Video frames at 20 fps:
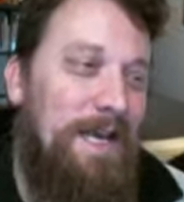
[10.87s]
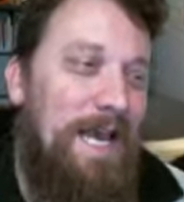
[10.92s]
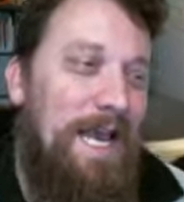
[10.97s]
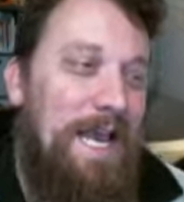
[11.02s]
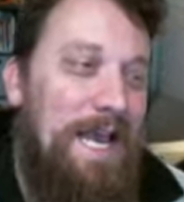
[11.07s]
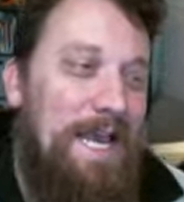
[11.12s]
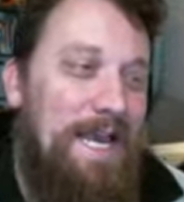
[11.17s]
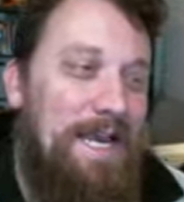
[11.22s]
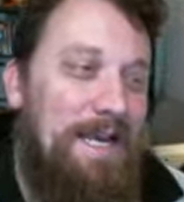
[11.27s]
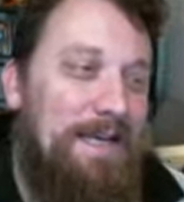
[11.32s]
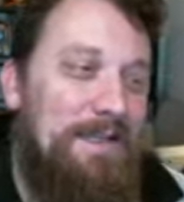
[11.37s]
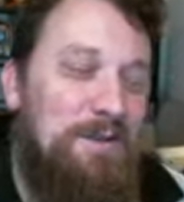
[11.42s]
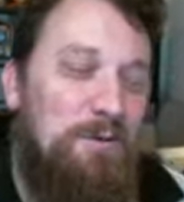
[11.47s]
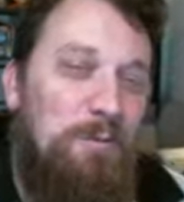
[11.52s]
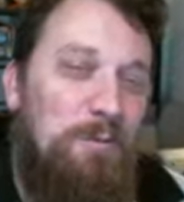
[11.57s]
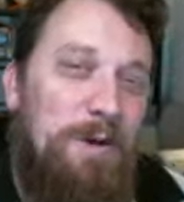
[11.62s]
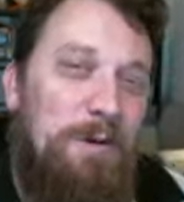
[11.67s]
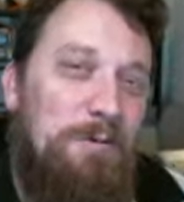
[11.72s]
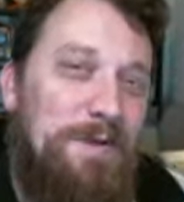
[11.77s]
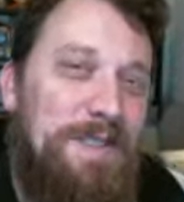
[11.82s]
And
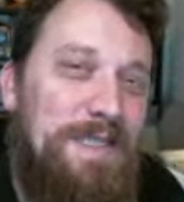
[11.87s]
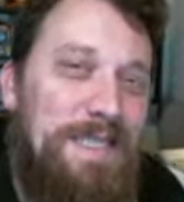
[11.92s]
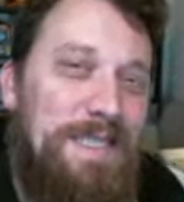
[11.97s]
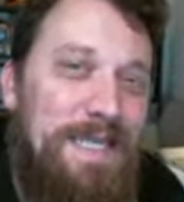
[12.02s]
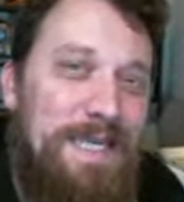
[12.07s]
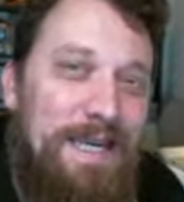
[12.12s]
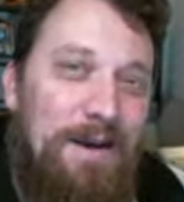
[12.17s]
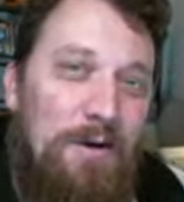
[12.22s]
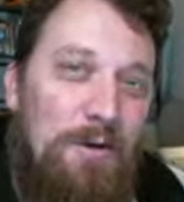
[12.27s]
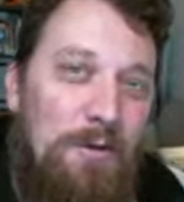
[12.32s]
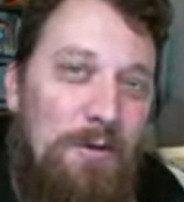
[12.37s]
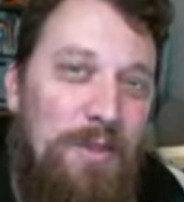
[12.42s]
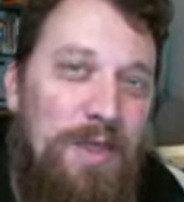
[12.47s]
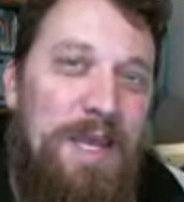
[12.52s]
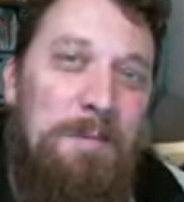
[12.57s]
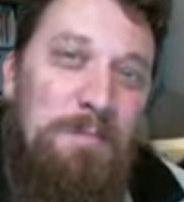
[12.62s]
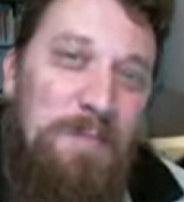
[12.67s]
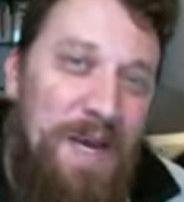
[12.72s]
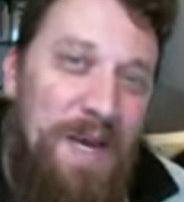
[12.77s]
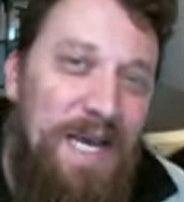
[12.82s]
we will see
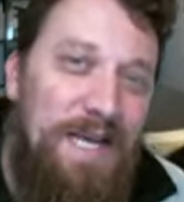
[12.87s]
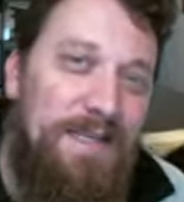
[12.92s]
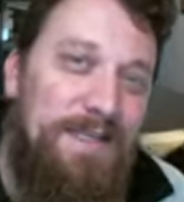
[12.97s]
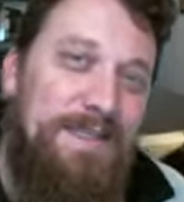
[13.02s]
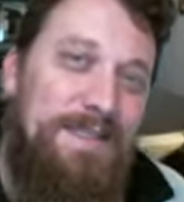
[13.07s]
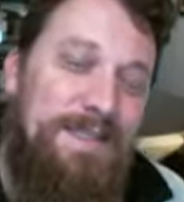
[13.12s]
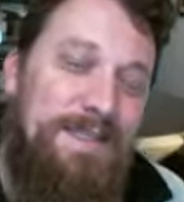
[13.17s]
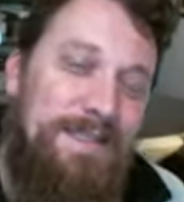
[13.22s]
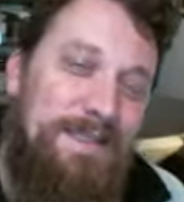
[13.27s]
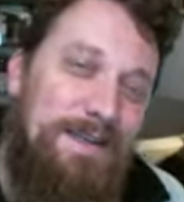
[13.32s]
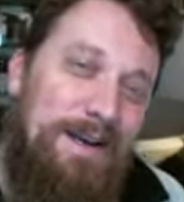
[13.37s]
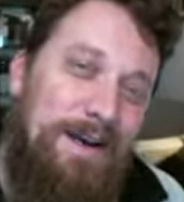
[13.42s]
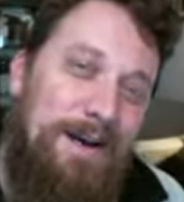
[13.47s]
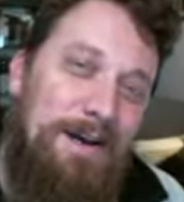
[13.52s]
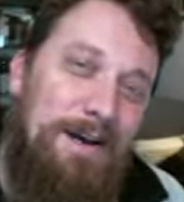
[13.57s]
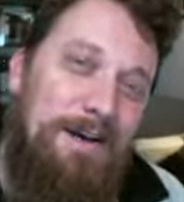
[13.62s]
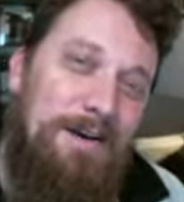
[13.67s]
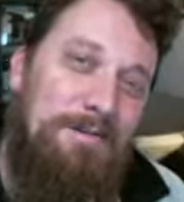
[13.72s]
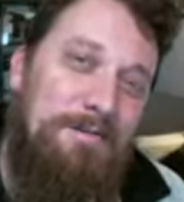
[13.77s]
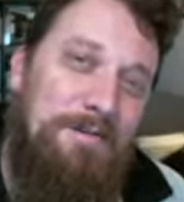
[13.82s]
the best
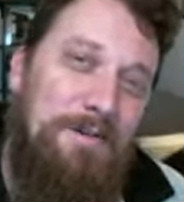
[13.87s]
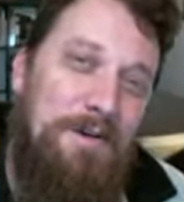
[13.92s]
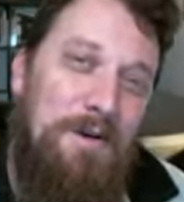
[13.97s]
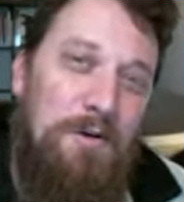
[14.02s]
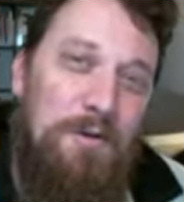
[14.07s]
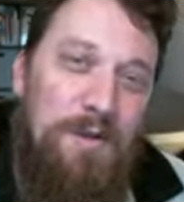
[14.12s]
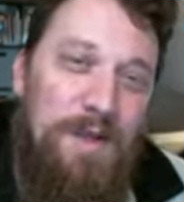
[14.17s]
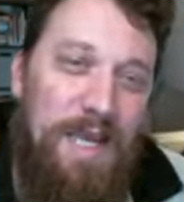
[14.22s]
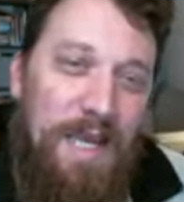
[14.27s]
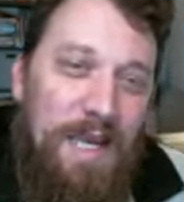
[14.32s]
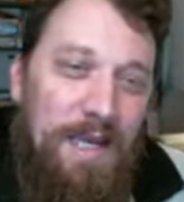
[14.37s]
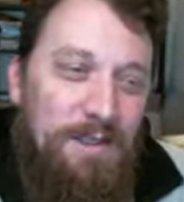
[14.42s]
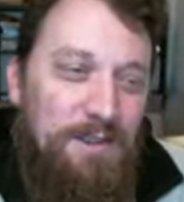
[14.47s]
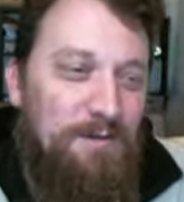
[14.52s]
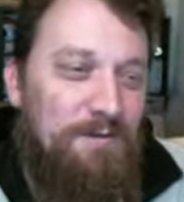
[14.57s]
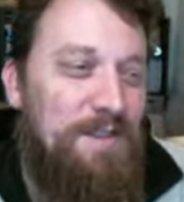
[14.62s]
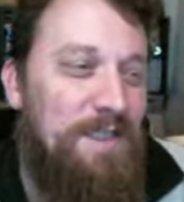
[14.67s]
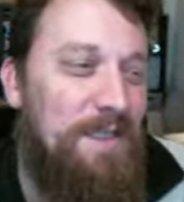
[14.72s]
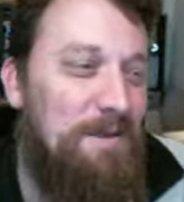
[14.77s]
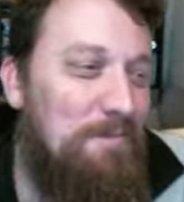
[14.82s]
of the Age
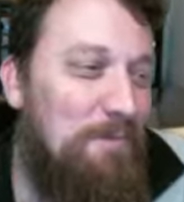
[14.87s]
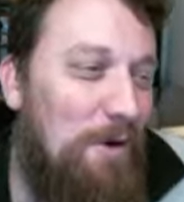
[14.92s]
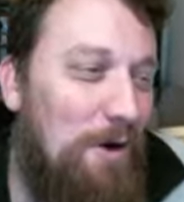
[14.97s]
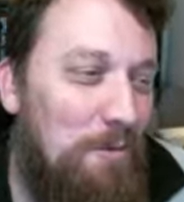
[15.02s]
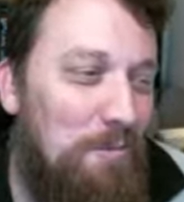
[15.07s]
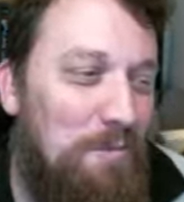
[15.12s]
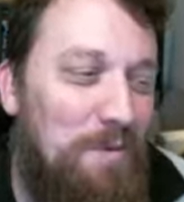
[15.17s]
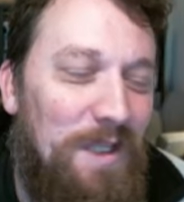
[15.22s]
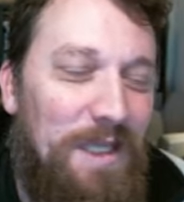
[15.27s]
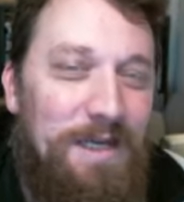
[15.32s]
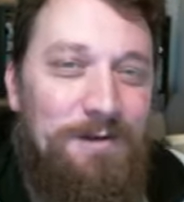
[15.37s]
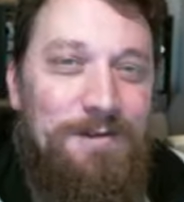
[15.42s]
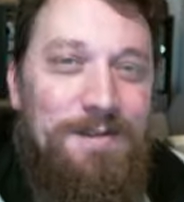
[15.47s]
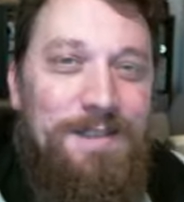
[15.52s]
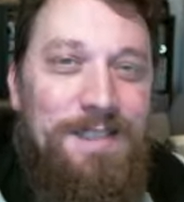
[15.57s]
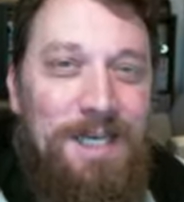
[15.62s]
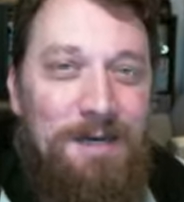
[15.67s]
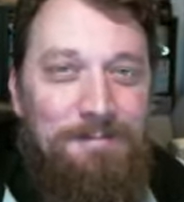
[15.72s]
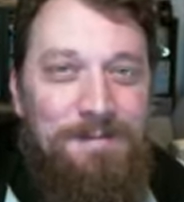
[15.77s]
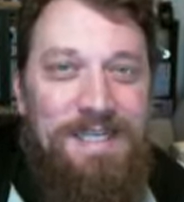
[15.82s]
of Sigmar
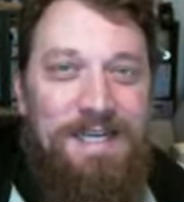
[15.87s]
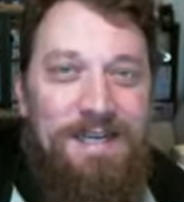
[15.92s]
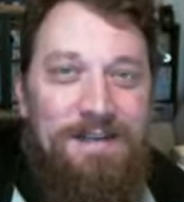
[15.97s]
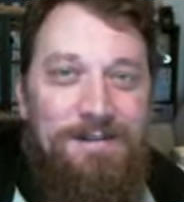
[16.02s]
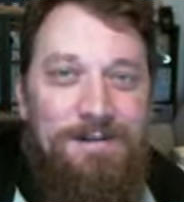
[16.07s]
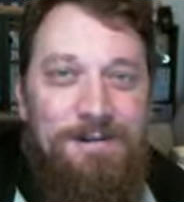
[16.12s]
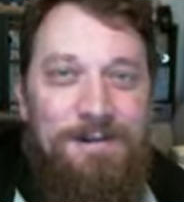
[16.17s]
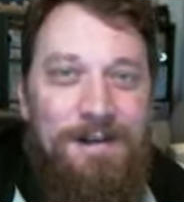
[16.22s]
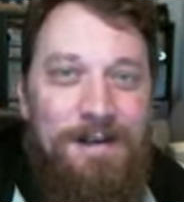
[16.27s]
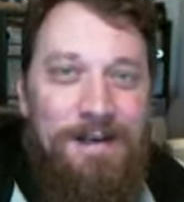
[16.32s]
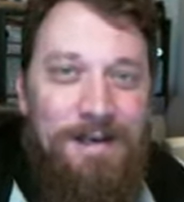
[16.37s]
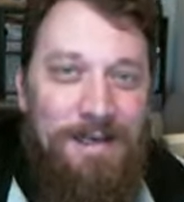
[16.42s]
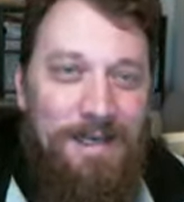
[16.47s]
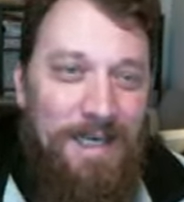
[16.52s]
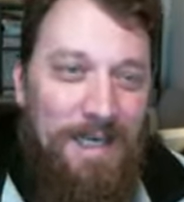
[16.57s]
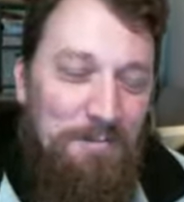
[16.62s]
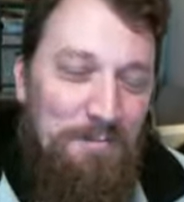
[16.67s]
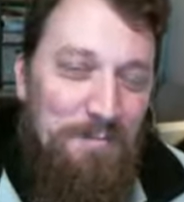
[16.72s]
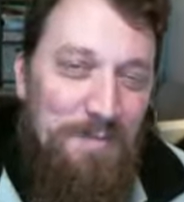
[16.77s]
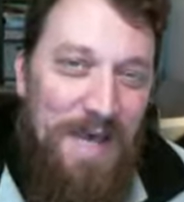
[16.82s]
players come together
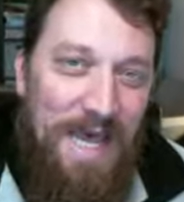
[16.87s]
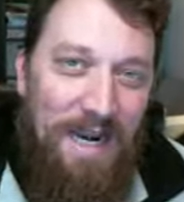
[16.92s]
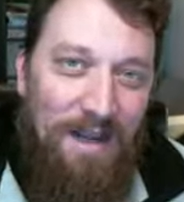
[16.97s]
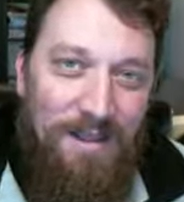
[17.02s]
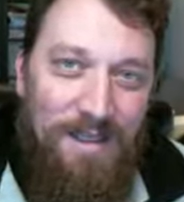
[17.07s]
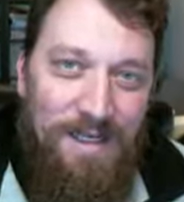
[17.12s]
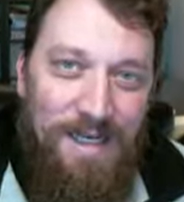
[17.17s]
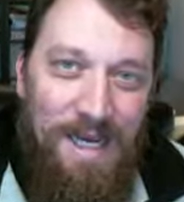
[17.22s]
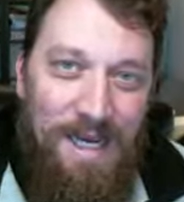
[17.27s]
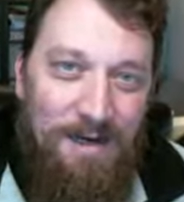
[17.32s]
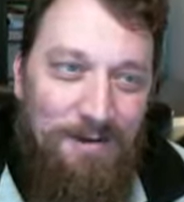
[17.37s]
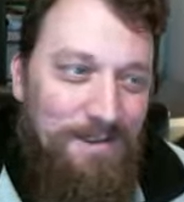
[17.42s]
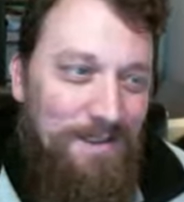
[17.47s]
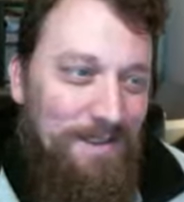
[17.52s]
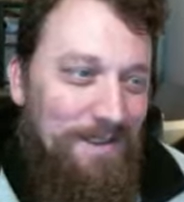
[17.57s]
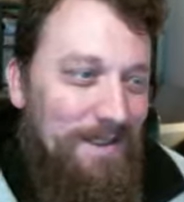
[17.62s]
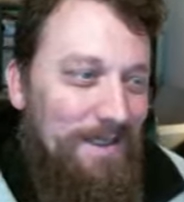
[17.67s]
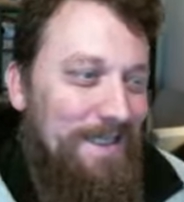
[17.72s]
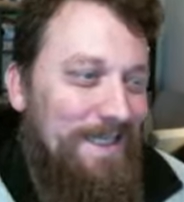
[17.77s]
and battle it out.